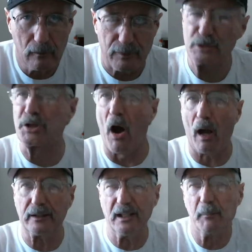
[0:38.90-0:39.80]
They're
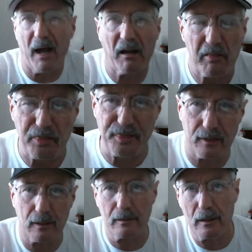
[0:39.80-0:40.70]
talking about
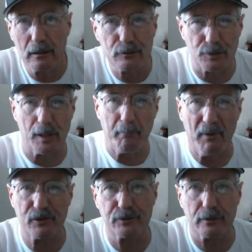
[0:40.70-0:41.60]
third
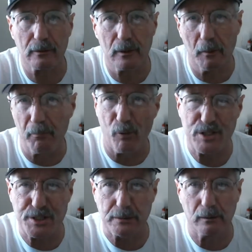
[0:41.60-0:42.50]
trimester
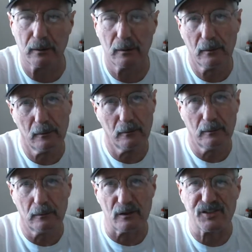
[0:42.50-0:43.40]
abortion
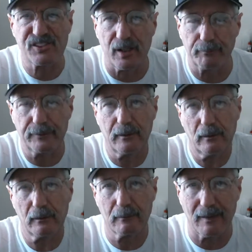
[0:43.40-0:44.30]
as
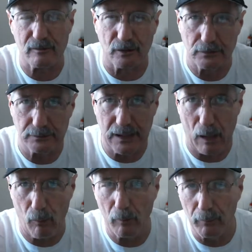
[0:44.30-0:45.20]
something that's
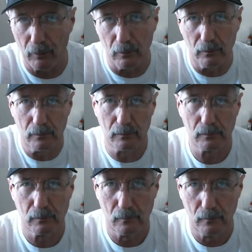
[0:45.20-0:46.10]
allowable.
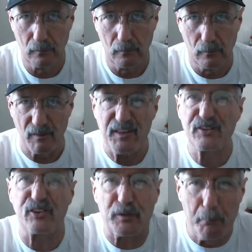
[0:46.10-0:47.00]

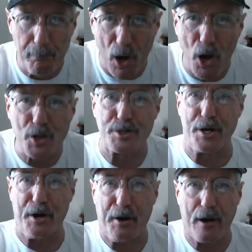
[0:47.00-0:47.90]
This is
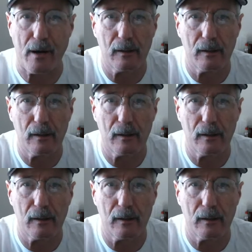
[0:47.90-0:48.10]
murder.